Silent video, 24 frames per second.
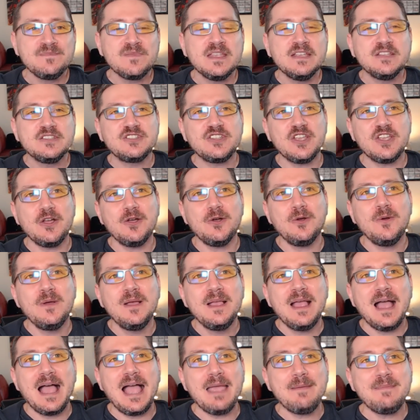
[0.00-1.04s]
So,
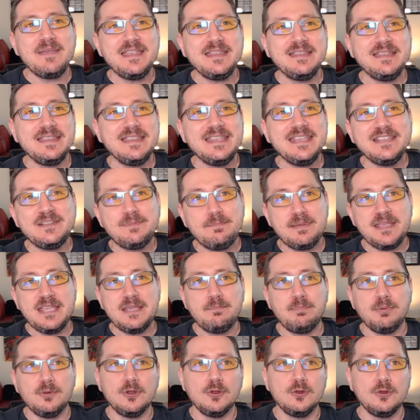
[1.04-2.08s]
I mean, these
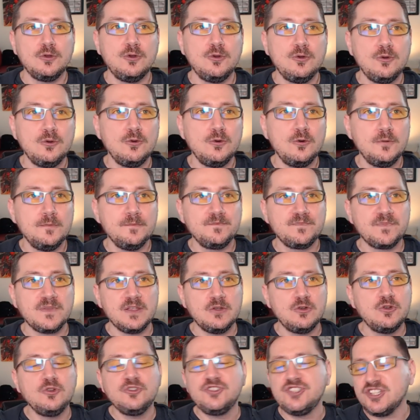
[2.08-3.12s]
people who
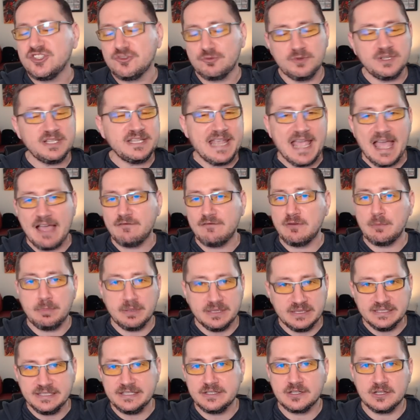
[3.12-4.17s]
who just really have a
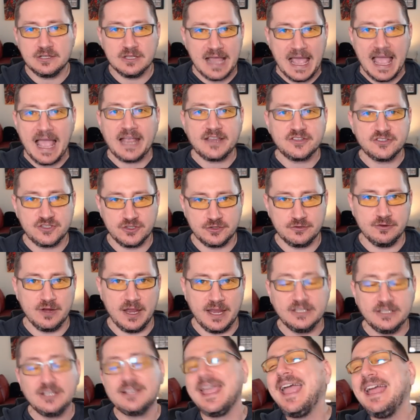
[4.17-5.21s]
political axe to
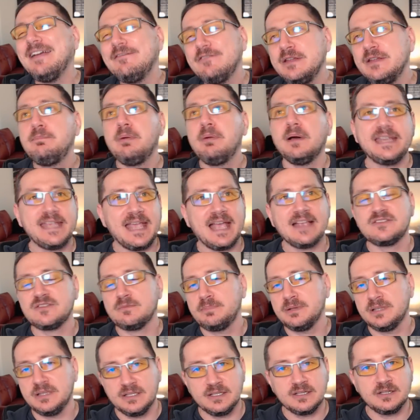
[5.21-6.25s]
grind. Look, everybody has a
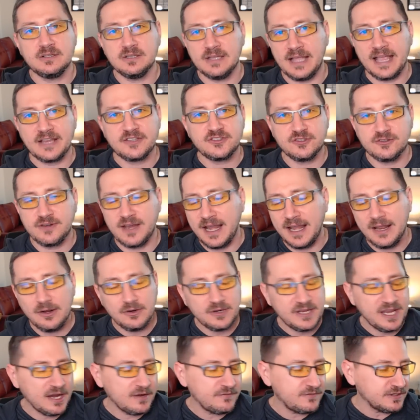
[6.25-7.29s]
political axe to grind. I don't
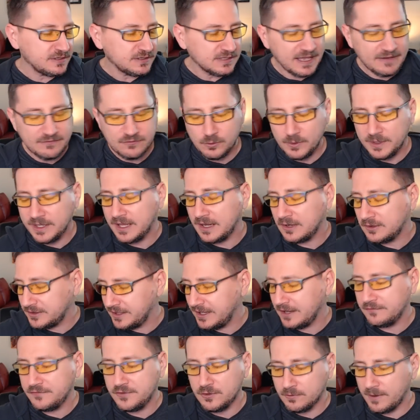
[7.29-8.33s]
care if you're left wing, I don't
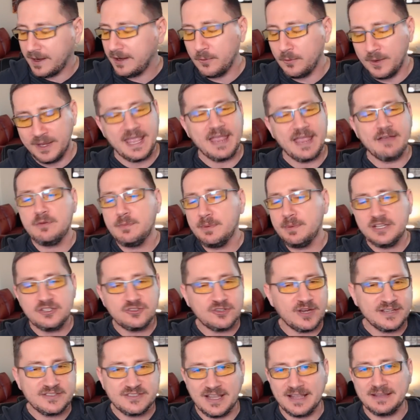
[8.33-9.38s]
care if you're right wing, everybody
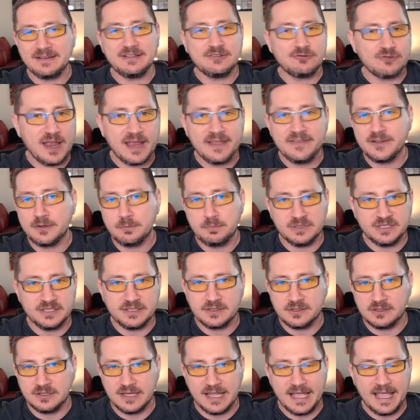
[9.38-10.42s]
tries to grind their
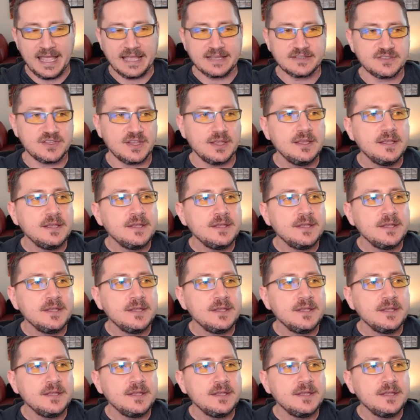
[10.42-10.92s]
political axe.